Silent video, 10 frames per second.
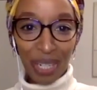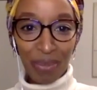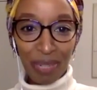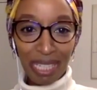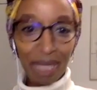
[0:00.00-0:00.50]

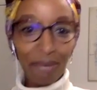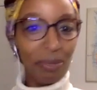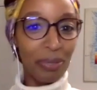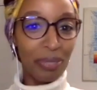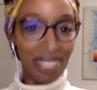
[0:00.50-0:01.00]
I thought if I
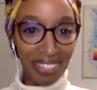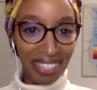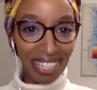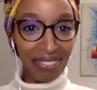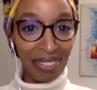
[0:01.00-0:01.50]
do it in
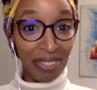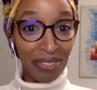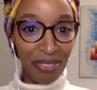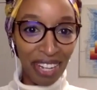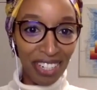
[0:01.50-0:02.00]
German, some people
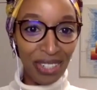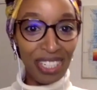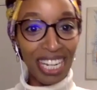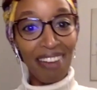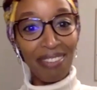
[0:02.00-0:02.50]
won't understand. If I
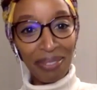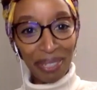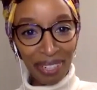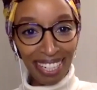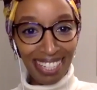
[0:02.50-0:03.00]
do it in French,
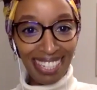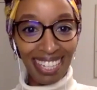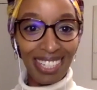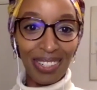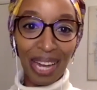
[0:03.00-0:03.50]
not
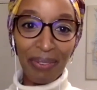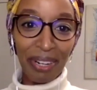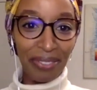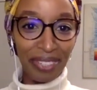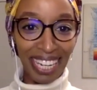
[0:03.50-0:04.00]
everyone would understand.
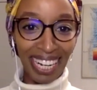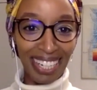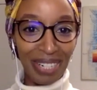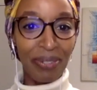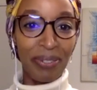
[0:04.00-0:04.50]
So I went for
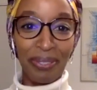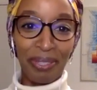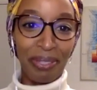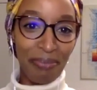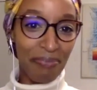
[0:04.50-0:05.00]
English, which
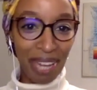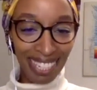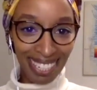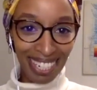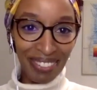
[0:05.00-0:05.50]
was the
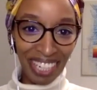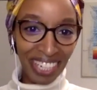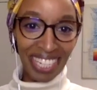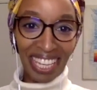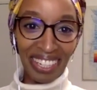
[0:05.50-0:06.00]
best
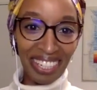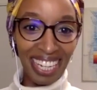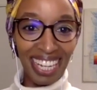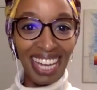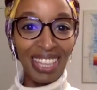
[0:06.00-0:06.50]
because I
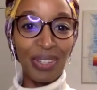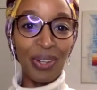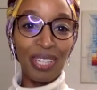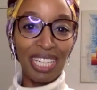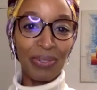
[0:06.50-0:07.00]
thought
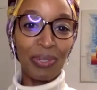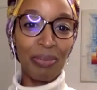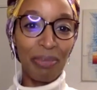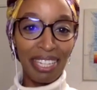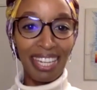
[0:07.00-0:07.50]
not only it
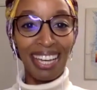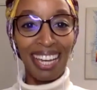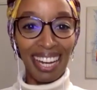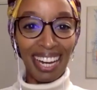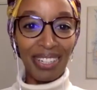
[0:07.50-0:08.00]
will be
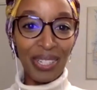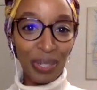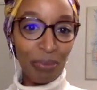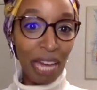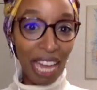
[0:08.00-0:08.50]

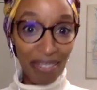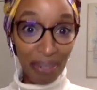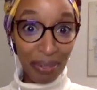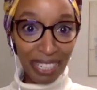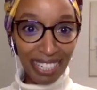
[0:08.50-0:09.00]
understood by
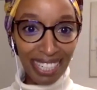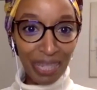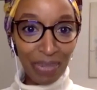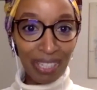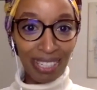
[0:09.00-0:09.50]
everyone
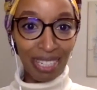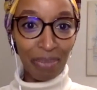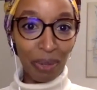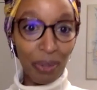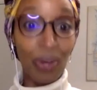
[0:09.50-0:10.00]
in
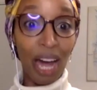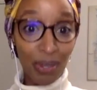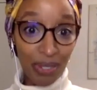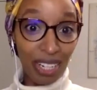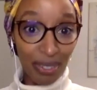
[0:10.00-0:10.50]
Switzerland, but also
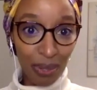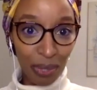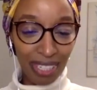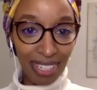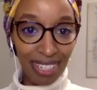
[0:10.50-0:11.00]
outside of
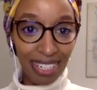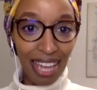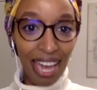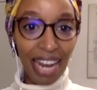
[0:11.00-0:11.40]
Switzerland.